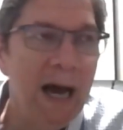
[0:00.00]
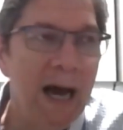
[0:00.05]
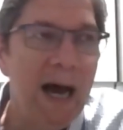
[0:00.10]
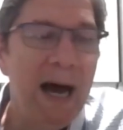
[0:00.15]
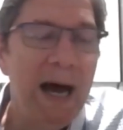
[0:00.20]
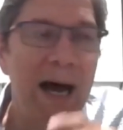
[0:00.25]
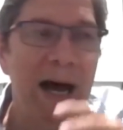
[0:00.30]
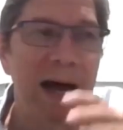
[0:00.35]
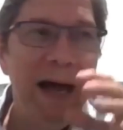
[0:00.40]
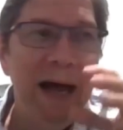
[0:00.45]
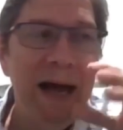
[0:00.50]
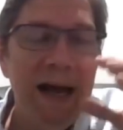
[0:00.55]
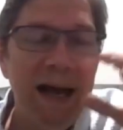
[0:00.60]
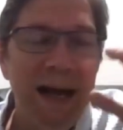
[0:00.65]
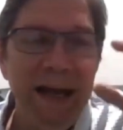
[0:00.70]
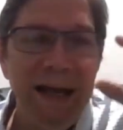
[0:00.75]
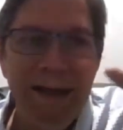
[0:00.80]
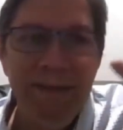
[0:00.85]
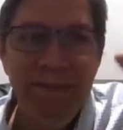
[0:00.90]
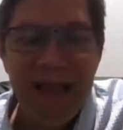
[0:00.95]

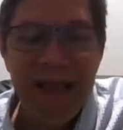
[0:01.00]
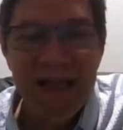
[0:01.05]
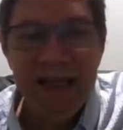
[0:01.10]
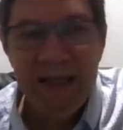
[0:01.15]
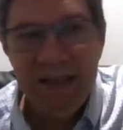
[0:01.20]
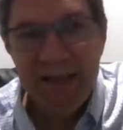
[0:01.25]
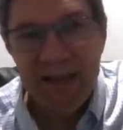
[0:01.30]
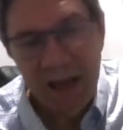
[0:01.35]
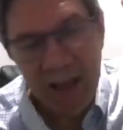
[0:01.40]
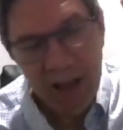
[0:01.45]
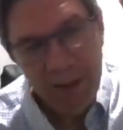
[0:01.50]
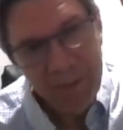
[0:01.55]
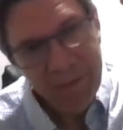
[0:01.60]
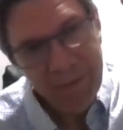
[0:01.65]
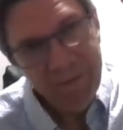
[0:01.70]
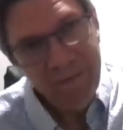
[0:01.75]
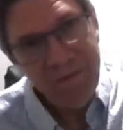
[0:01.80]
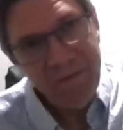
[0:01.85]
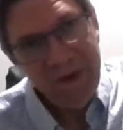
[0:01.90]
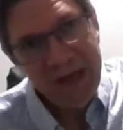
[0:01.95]
I end up
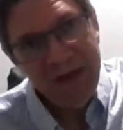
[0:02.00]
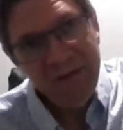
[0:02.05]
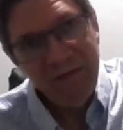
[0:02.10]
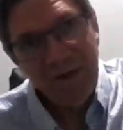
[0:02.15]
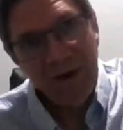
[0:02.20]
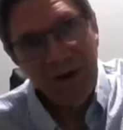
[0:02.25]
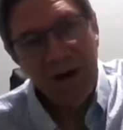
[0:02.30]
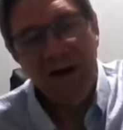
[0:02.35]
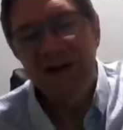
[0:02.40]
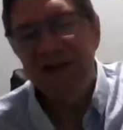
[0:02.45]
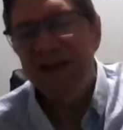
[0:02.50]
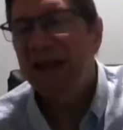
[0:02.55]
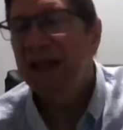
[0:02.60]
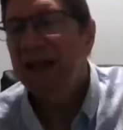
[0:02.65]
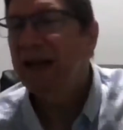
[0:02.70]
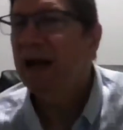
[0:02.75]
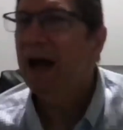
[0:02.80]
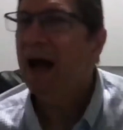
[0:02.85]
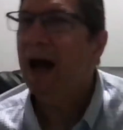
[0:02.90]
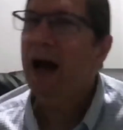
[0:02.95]
feet first
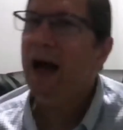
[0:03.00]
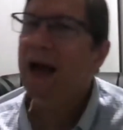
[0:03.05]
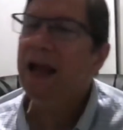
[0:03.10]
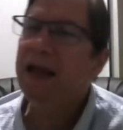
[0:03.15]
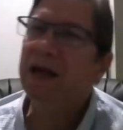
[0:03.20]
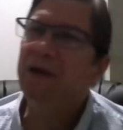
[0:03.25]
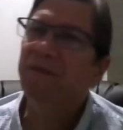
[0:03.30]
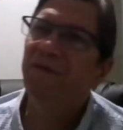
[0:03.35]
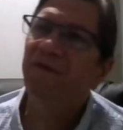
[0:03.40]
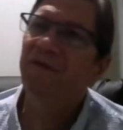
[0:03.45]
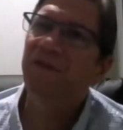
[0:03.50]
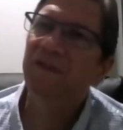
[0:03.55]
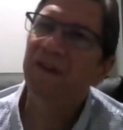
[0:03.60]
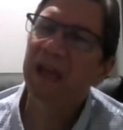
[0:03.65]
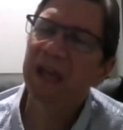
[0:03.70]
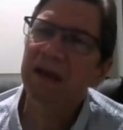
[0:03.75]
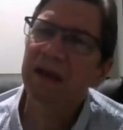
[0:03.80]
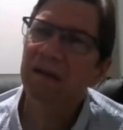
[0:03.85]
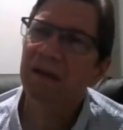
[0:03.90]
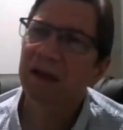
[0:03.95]
and I am
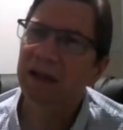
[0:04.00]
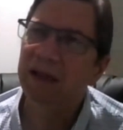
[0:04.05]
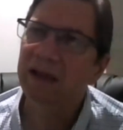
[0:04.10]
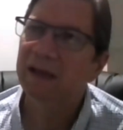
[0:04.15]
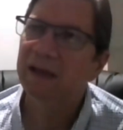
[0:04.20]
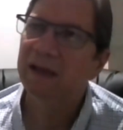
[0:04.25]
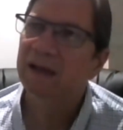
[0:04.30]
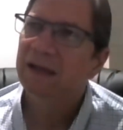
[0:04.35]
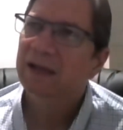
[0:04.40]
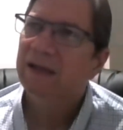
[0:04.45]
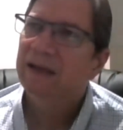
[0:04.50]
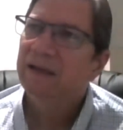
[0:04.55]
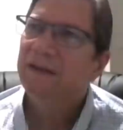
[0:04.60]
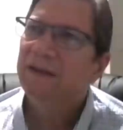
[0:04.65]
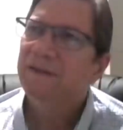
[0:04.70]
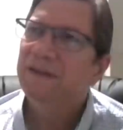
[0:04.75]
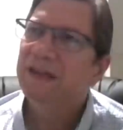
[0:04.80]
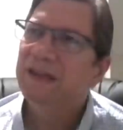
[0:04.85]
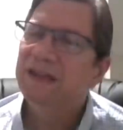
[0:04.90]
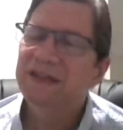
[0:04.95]
feeling
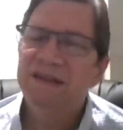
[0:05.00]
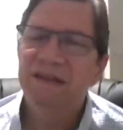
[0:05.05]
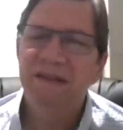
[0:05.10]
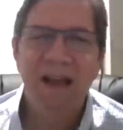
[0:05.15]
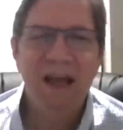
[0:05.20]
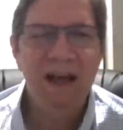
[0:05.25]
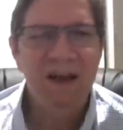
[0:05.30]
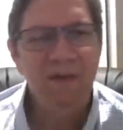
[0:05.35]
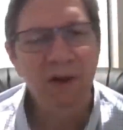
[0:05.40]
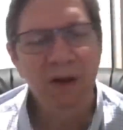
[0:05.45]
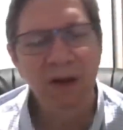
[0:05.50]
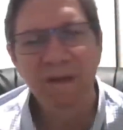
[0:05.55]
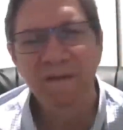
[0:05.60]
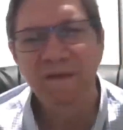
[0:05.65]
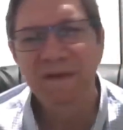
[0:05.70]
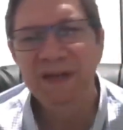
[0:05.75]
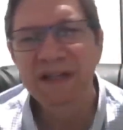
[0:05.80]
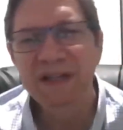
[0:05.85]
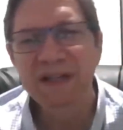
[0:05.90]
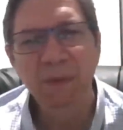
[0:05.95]
this level
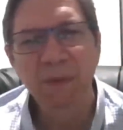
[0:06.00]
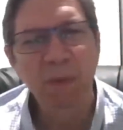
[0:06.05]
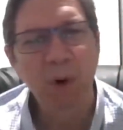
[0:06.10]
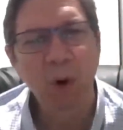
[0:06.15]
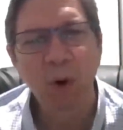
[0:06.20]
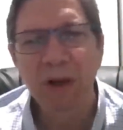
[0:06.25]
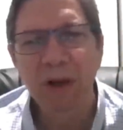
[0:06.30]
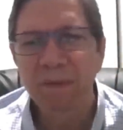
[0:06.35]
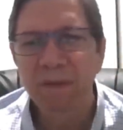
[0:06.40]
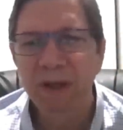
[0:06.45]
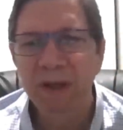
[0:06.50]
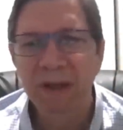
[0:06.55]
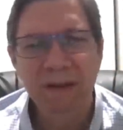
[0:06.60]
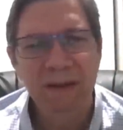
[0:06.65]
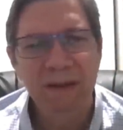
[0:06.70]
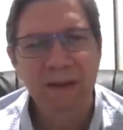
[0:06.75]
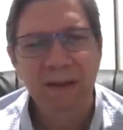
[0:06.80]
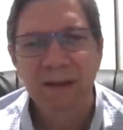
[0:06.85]
of disappointment.